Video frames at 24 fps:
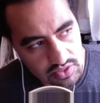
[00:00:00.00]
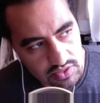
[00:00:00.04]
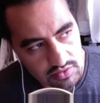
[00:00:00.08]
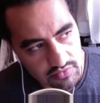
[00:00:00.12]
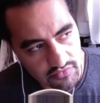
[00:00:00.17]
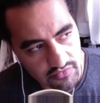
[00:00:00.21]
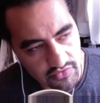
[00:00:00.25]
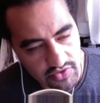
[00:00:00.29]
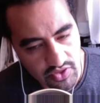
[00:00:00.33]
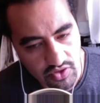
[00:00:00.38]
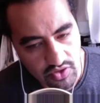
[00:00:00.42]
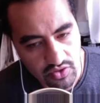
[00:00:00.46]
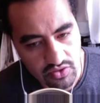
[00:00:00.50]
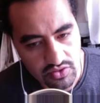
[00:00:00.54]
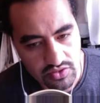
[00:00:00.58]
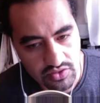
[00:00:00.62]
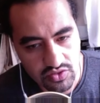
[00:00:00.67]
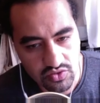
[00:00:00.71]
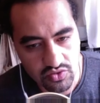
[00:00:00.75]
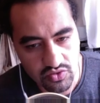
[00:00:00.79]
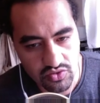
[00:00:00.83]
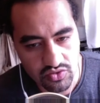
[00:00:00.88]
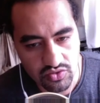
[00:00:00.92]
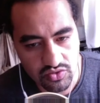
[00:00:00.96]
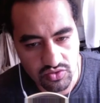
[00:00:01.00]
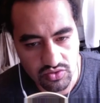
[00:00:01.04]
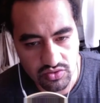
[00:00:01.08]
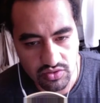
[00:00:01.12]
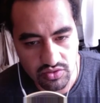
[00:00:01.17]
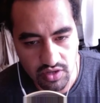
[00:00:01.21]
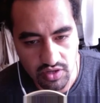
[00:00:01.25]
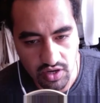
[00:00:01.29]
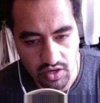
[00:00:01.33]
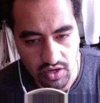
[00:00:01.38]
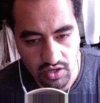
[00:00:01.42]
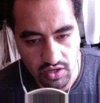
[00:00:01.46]
for those
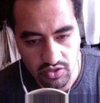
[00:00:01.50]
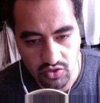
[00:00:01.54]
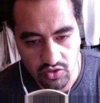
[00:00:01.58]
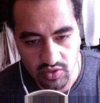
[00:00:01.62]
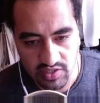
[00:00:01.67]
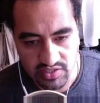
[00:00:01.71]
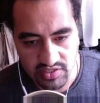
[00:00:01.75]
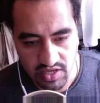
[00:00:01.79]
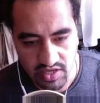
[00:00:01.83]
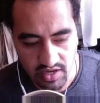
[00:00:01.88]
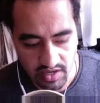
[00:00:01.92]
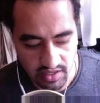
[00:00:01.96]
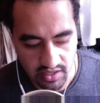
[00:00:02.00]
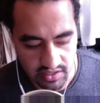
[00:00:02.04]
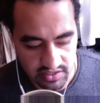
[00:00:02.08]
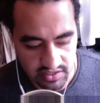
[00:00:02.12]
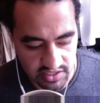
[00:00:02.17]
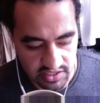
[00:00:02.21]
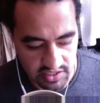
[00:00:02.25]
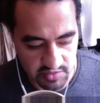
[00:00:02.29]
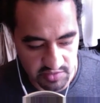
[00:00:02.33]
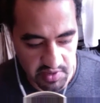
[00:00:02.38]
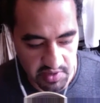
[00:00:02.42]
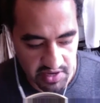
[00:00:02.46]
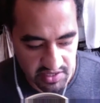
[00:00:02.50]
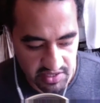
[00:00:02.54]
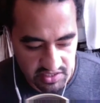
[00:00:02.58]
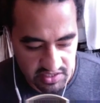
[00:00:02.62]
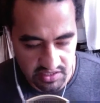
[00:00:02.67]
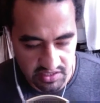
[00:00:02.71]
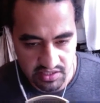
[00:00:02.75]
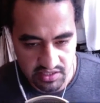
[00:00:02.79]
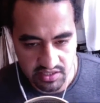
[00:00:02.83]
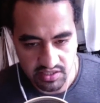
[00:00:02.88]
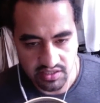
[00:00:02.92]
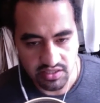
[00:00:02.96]
who are U.S. audience
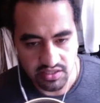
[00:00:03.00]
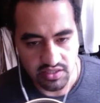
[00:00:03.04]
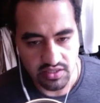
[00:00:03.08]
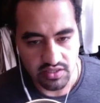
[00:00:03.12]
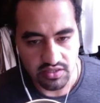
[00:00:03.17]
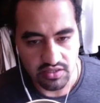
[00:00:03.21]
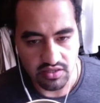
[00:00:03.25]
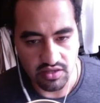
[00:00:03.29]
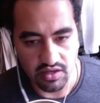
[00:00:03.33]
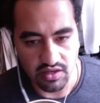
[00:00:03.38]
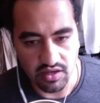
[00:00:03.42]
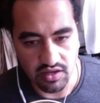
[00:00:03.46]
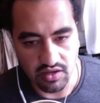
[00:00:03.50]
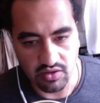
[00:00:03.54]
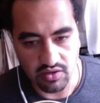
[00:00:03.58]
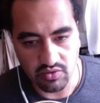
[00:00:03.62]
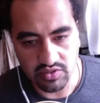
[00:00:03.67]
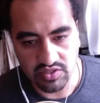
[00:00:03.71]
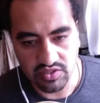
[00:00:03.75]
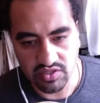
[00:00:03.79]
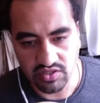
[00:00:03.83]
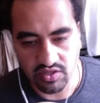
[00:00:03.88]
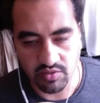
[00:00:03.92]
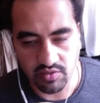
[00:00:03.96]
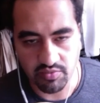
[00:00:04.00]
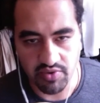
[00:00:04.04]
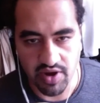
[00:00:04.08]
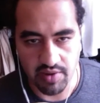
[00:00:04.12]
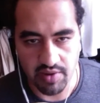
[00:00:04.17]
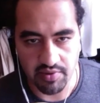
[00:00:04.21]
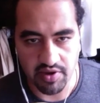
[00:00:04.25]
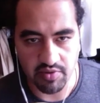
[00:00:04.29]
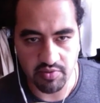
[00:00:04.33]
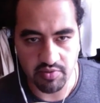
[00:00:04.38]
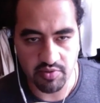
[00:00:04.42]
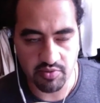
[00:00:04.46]
especially, which are the
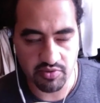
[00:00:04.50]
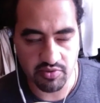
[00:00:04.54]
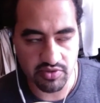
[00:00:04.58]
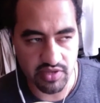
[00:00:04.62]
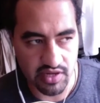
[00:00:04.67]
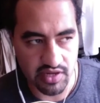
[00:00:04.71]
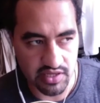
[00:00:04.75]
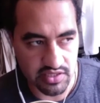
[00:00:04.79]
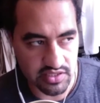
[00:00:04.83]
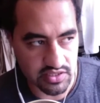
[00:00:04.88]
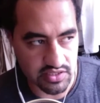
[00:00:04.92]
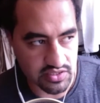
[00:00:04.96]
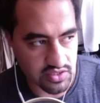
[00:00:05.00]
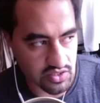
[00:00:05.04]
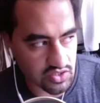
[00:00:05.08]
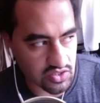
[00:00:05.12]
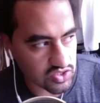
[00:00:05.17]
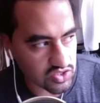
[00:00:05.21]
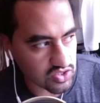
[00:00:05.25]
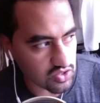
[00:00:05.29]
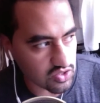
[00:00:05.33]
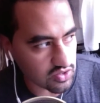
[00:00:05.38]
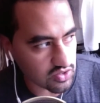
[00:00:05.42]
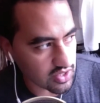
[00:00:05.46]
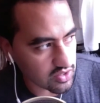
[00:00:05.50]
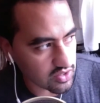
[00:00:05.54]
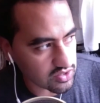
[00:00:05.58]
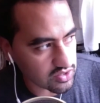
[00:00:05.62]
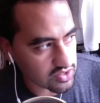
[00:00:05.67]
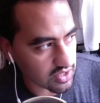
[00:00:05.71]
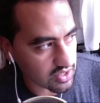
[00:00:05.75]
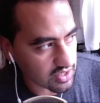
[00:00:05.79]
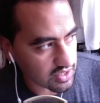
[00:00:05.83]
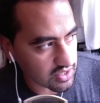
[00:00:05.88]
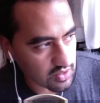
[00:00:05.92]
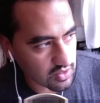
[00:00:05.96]
primary people that listen to the show, can you
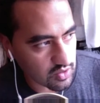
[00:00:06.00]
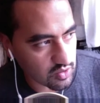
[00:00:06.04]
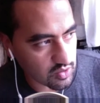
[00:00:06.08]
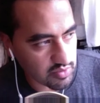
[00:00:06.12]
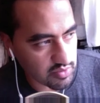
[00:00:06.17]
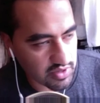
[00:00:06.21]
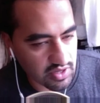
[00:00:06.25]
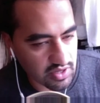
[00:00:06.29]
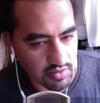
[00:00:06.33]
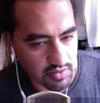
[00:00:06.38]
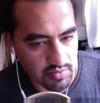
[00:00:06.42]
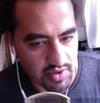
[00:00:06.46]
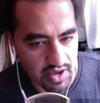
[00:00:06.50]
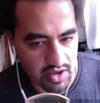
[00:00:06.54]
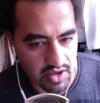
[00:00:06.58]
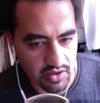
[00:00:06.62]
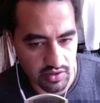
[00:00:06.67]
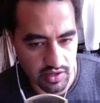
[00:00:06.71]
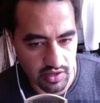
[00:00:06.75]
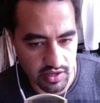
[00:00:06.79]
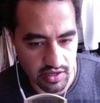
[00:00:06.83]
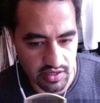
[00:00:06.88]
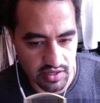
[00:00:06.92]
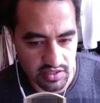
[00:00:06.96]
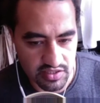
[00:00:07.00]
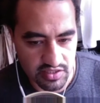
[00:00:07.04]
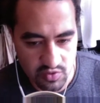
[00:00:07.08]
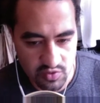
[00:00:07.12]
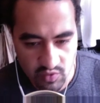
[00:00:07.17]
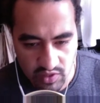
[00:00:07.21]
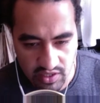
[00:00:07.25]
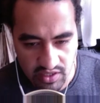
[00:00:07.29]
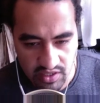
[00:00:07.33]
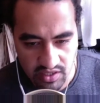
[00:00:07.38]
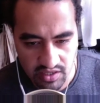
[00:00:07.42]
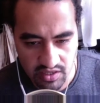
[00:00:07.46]
talk a little bit about
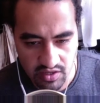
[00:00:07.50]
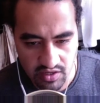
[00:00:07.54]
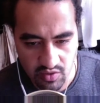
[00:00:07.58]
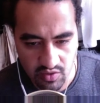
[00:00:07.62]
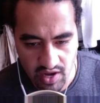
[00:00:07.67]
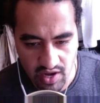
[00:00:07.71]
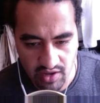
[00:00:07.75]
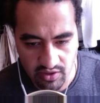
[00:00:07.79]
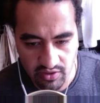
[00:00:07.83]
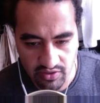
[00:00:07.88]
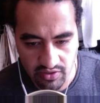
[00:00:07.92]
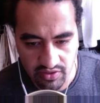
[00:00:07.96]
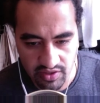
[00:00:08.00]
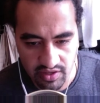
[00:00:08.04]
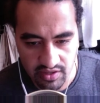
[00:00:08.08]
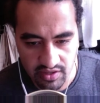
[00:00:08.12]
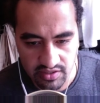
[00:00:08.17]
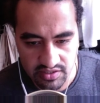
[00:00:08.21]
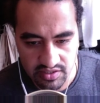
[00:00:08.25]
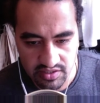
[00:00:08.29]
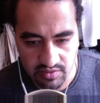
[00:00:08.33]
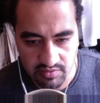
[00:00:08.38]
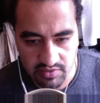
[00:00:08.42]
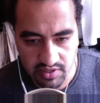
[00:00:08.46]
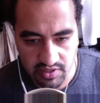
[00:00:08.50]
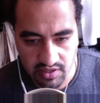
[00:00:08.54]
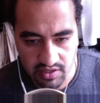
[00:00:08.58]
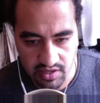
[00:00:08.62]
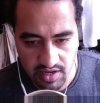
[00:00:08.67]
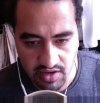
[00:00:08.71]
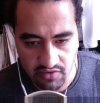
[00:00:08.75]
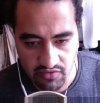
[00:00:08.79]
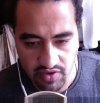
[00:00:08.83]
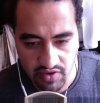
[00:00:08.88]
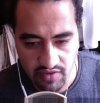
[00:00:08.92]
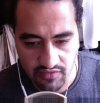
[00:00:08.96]
Sweden and why you think something
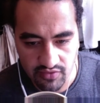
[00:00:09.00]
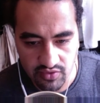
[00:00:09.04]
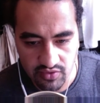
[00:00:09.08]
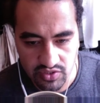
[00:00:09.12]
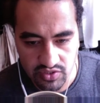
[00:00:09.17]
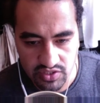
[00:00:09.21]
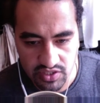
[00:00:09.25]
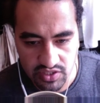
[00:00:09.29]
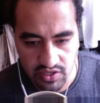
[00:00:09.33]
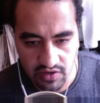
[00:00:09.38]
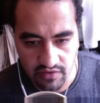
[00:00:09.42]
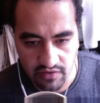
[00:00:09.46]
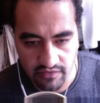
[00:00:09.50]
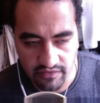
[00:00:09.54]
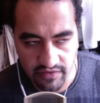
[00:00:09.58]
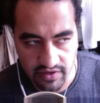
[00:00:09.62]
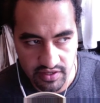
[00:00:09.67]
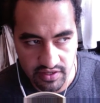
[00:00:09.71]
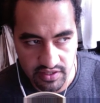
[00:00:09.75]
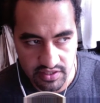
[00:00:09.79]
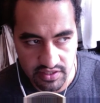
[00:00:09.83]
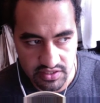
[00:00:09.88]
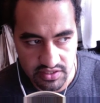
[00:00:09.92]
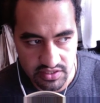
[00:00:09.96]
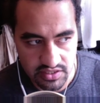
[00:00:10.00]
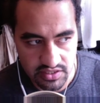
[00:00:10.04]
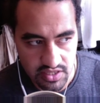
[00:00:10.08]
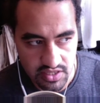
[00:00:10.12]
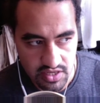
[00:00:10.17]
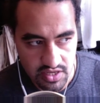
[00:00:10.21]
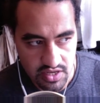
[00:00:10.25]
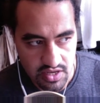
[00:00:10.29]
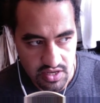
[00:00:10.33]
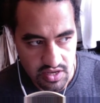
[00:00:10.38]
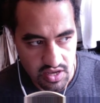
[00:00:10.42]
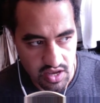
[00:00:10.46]
like revolutionary fitness
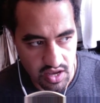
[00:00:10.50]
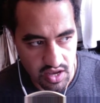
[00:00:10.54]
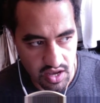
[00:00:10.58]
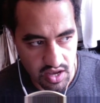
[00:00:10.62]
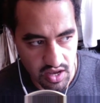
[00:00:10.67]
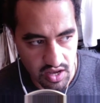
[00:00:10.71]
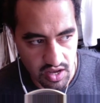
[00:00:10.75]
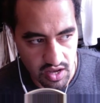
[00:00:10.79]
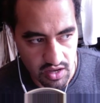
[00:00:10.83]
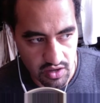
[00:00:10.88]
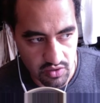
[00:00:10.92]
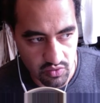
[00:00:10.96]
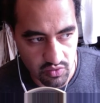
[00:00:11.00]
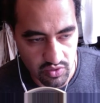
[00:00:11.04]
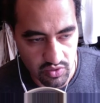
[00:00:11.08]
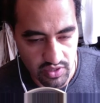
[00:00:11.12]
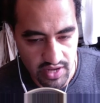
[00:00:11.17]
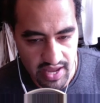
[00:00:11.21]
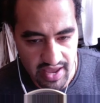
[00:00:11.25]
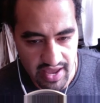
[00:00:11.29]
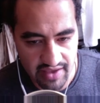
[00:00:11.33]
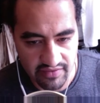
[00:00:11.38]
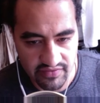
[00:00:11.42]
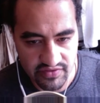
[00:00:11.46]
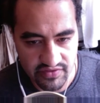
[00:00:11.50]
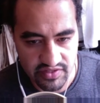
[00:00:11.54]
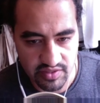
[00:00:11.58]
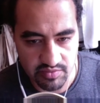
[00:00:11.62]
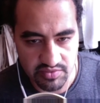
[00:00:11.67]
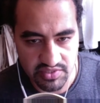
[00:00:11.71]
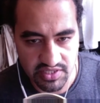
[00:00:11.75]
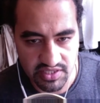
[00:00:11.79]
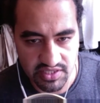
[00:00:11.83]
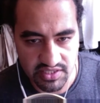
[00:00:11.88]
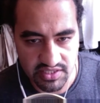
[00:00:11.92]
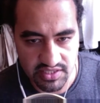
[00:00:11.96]
would have
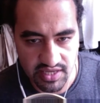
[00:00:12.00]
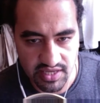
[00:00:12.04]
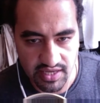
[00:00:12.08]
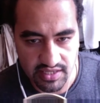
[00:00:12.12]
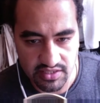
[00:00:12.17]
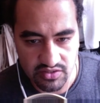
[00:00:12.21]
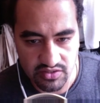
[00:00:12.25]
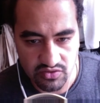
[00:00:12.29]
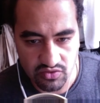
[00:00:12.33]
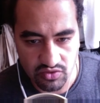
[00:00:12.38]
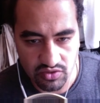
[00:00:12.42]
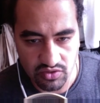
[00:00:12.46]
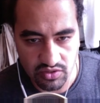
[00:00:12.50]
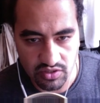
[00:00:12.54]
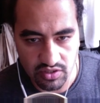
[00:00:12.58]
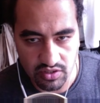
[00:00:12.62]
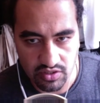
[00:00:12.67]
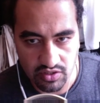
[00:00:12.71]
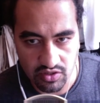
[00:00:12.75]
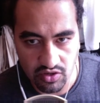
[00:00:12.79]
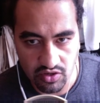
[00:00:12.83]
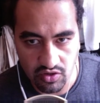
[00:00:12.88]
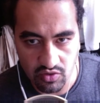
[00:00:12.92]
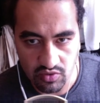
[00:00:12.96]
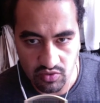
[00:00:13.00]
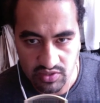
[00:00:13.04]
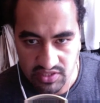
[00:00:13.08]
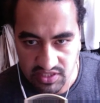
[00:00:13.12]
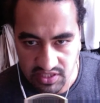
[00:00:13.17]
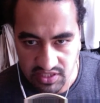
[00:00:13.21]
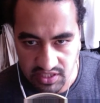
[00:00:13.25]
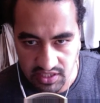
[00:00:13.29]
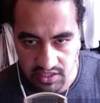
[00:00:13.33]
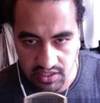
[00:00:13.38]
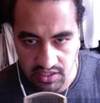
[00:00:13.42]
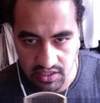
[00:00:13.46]
some success, or, you know, was
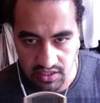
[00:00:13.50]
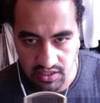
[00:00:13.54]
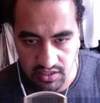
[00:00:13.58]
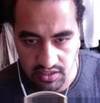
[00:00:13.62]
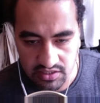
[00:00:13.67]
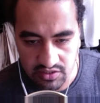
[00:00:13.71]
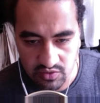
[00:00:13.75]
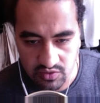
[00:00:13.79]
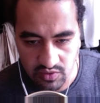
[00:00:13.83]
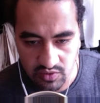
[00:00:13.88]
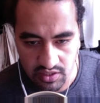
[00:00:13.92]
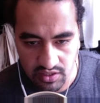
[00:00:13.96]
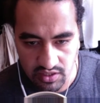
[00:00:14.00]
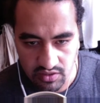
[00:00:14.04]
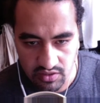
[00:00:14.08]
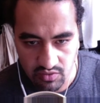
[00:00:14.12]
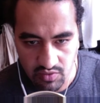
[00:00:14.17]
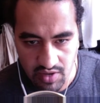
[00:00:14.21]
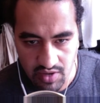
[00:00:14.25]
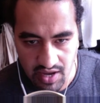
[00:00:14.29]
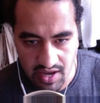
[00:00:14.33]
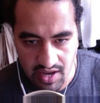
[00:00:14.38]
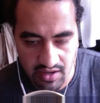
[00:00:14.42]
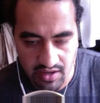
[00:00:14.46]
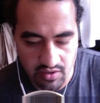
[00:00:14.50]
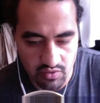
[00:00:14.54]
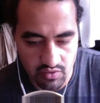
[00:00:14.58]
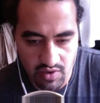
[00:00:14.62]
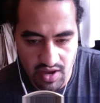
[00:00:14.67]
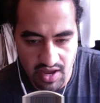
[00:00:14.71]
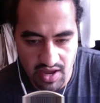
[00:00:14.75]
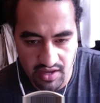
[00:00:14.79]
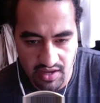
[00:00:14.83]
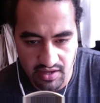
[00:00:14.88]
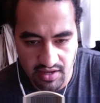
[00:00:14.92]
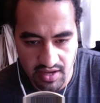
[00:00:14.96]
needed in Sweden?
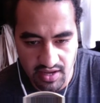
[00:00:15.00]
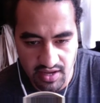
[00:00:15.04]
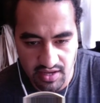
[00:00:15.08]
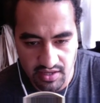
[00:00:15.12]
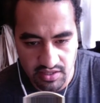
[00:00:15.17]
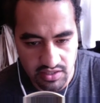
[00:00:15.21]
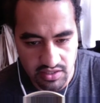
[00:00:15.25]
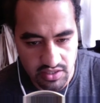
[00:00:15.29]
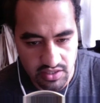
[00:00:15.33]
Why not